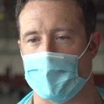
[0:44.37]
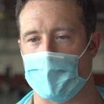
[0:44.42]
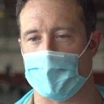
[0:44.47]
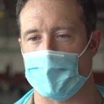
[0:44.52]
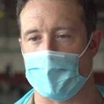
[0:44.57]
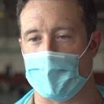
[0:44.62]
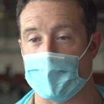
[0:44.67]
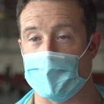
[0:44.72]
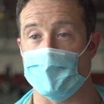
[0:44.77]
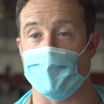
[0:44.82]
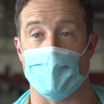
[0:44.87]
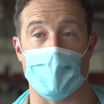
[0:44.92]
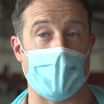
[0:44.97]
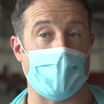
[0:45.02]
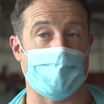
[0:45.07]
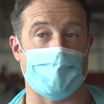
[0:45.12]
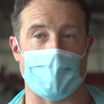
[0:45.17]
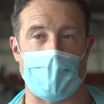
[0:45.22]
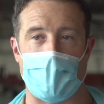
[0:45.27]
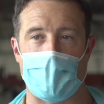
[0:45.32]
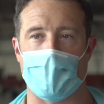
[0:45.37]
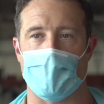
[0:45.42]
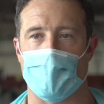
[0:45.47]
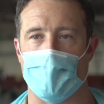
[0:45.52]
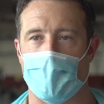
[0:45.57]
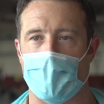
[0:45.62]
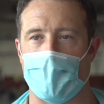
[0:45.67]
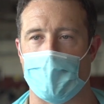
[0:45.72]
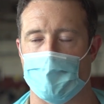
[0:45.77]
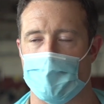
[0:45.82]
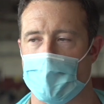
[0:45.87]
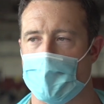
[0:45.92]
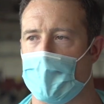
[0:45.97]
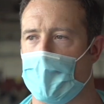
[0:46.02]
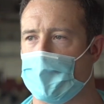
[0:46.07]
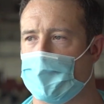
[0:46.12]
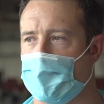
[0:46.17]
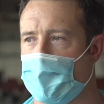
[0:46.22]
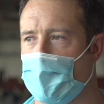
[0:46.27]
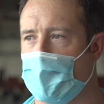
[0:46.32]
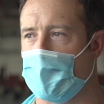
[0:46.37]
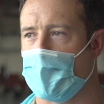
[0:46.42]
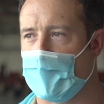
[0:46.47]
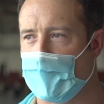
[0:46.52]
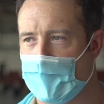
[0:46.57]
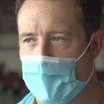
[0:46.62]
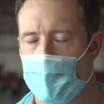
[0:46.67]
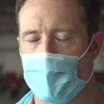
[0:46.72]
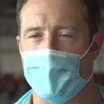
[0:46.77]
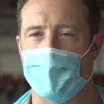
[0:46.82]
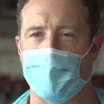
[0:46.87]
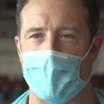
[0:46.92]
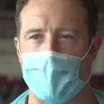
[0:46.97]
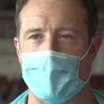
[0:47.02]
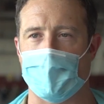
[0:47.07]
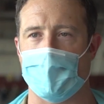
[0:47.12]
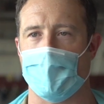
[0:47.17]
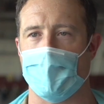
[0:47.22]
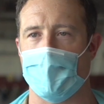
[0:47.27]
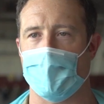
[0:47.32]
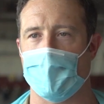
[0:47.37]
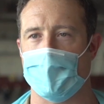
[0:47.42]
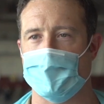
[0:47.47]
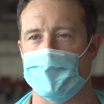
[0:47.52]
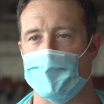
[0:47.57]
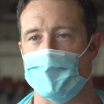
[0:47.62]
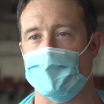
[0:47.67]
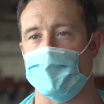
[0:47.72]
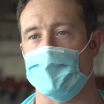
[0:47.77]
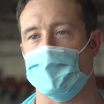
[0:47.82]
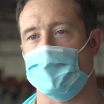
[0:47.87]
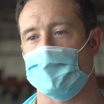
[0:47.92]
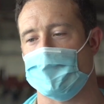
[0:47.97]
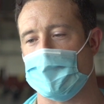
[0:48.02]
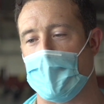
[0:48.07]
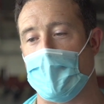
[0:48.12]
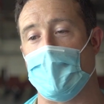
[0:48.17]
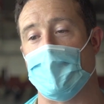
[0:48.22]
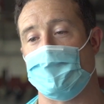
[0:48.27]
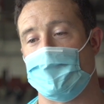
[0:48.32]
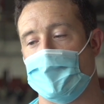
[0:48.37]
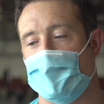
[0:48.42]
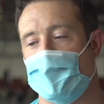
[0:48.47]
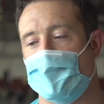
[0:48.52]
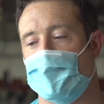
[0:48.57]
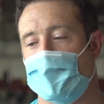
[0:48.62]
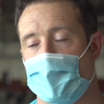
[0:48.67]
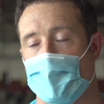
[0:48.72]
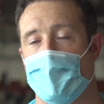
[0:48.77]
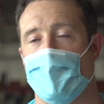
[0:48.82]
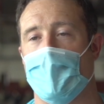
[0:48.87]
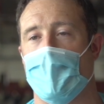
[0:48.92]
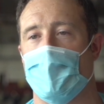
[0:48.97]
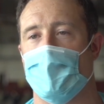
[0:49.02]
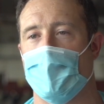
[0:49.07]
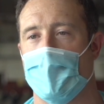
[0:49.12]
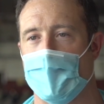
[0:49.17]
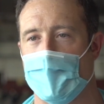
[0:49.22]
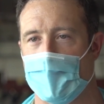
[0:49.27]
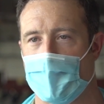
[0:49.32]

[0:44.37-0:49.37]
that is a red flag or whatever, that we take the additional time to screen them